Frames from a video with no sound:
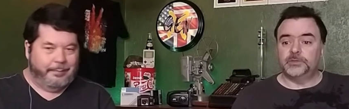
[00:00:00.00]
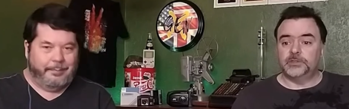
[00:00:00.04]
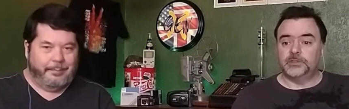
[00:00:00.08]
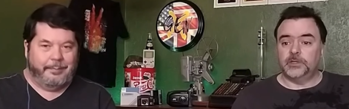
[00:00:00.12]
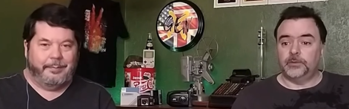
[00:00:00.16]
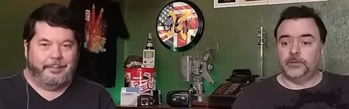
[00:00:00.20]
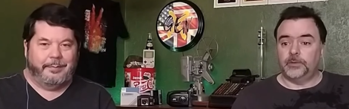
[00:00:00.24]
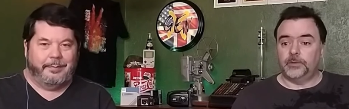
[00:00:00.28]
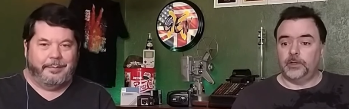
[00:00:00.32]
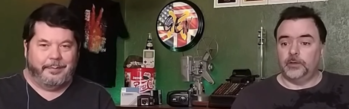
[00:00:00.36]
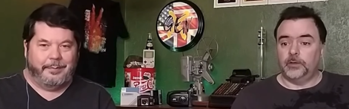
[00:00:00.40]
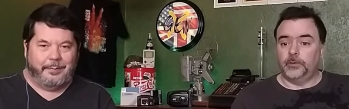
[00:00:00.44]

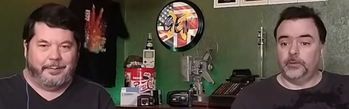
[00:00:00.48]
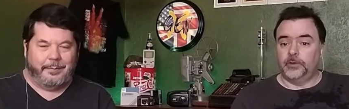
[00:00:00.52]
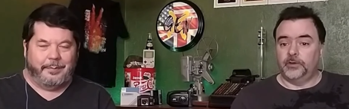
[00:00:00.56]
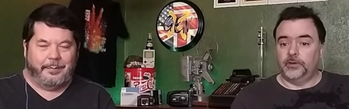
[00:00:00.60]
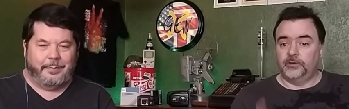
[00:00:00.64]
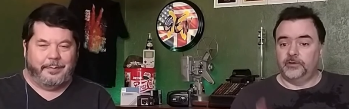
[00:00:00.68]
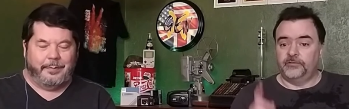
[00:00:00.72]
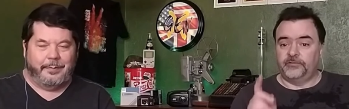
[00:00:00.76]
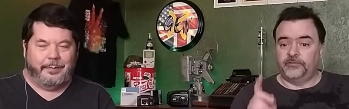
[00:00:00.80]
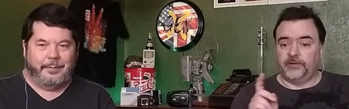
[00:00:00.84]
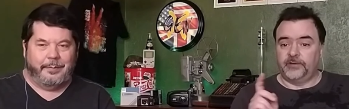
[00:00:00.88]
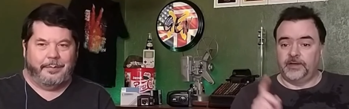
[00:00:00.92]
Speaker 1: down below where you
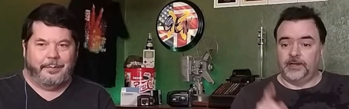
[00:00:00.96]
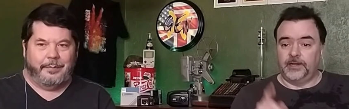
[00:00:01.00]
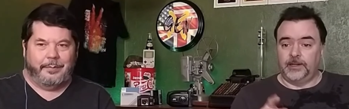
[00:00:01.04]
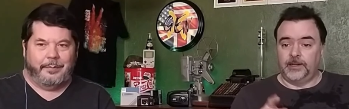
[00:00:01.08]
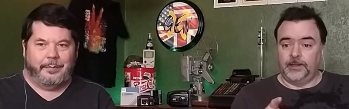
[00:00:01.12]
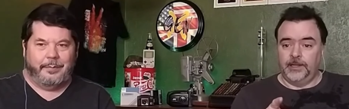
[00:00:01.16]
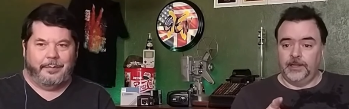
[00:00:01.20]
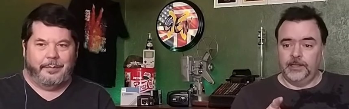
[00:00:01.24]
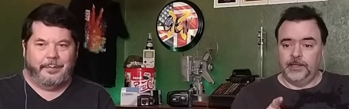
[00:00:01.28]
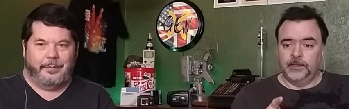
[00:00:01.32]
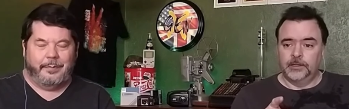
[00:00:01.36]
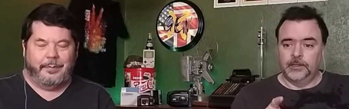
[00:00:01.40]
can find the
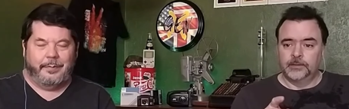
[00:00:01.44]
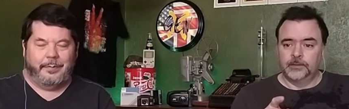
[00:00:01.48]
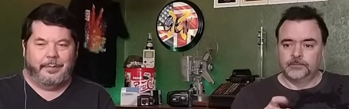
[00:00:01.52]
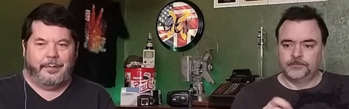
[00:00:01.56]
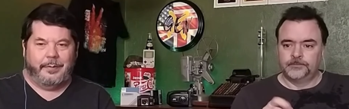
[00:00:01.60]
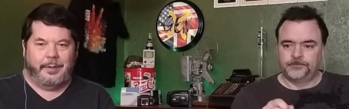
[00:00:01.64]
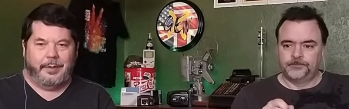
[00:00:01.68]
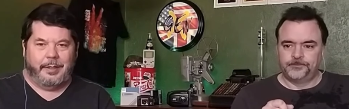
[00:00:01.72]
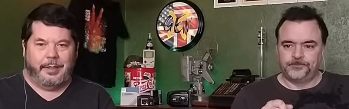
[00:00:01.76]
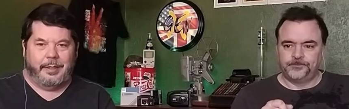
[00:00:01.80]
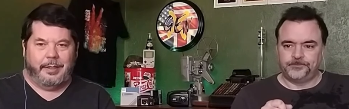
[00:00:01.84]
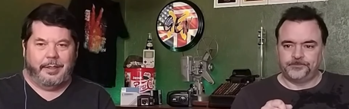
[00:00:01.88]
link
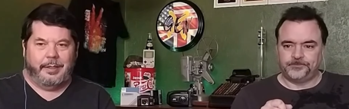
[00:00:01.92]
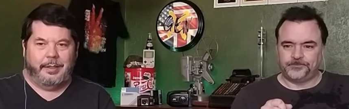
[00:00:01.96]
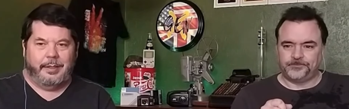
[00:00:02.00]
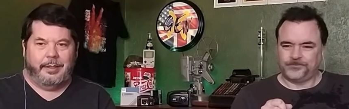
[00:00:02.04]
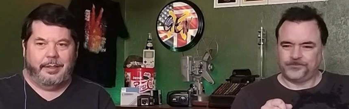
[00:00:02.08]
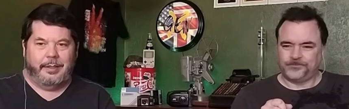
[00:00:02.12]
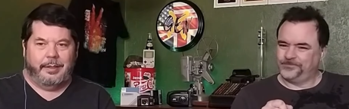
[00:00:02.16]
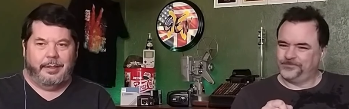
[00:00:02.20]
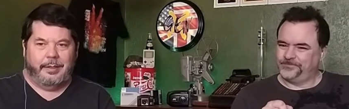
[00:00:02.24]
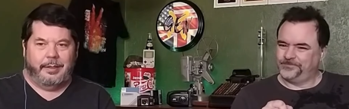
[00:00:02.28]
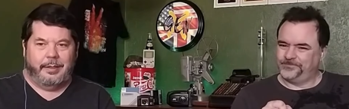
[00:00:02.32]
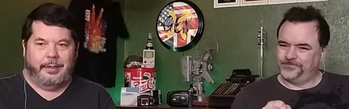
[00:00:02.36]

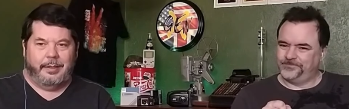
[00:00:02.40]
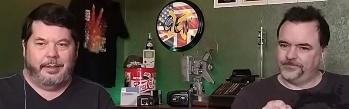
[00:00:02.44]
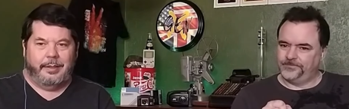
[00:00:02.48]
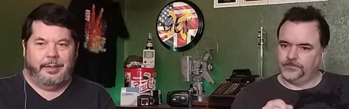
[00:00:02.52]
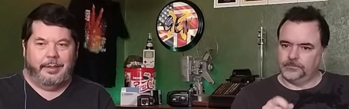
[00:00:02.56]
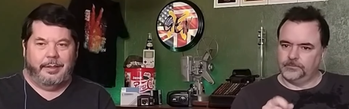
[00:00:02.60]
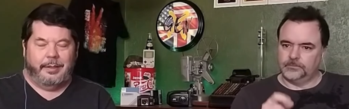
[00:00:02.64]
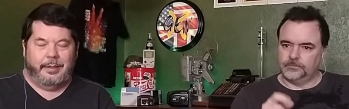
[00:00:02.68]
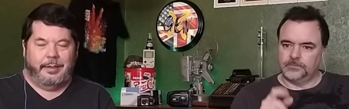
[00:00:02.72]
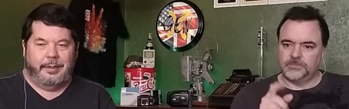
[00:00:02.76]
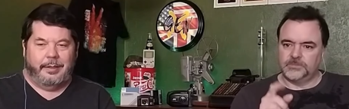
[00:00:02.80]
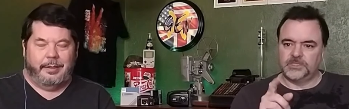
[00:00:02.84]

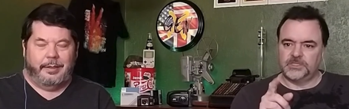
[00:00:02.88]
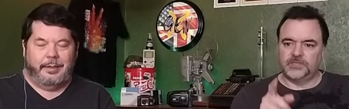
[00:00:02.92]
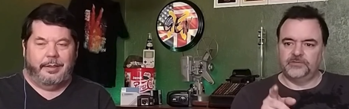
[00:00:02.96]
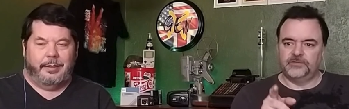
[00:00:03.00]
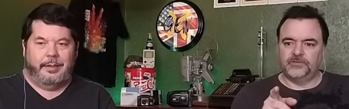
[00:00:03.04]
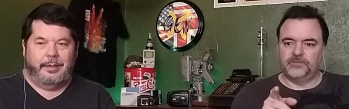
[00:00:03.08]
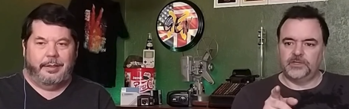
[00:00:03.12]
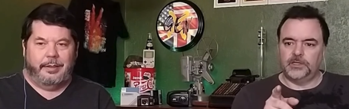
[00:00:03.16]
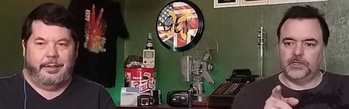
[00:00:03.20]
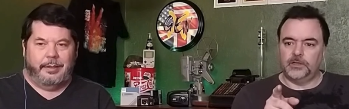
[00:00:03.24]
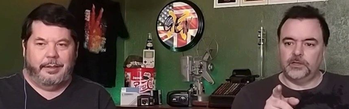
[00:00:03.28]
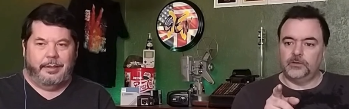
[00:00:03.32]
to the
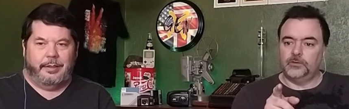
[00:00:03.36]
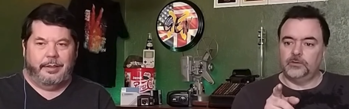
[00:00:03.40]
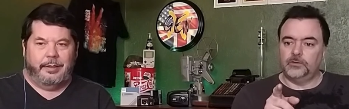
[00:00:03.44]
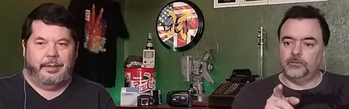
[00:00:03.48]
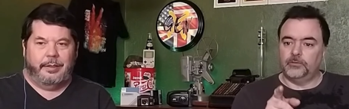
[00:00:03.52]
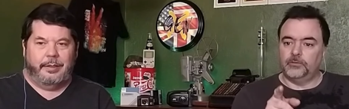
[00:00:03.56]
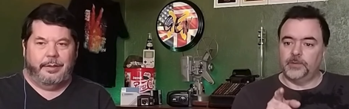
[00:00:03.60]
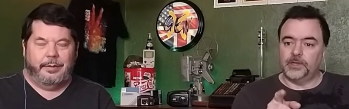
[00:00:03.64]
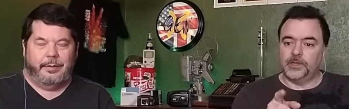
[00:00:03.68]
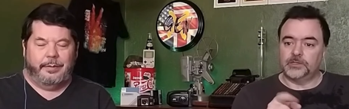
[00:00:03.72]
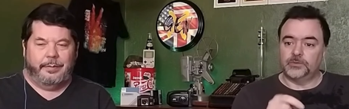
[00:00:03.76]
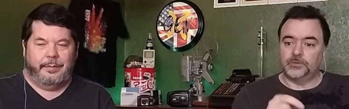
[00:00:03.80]
video that
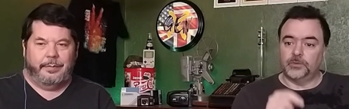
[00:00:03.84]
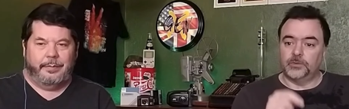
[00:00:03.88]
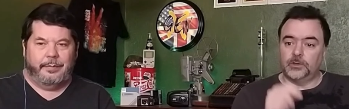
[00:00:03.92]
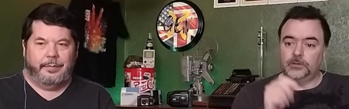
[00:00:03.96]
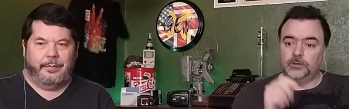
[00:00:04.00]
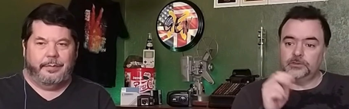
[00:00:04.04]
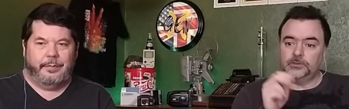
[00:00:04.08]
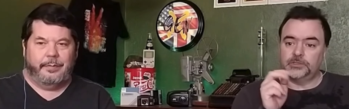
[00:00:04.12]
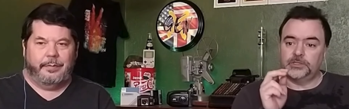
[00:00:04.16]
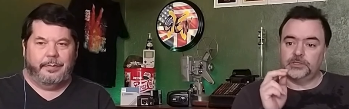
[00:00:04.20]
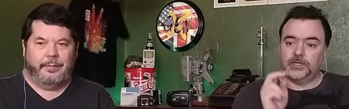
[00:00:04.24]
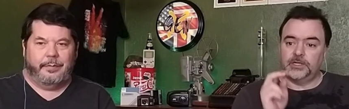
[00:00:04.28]
we're about to
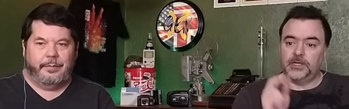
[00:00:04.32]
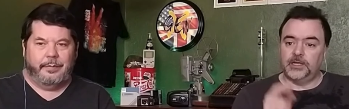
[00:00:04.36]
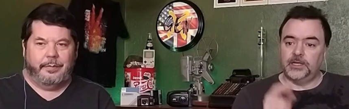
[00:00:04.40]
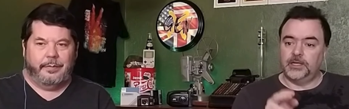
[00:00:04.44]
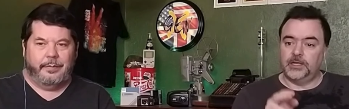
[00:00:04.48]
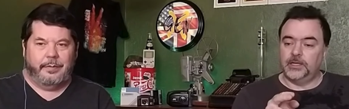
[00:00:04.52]
watch.